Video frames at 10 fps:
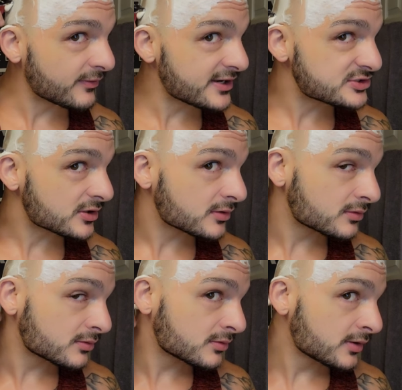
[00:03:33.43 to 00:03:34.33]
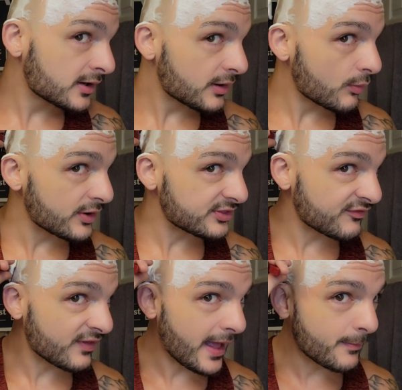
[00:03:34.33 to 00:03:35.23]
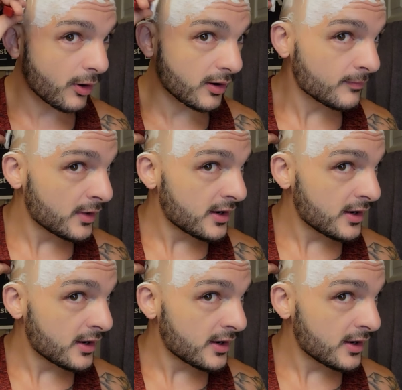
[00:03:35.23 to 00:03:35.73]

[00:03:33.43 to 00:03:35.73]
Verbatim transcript: Razor with the flat bar.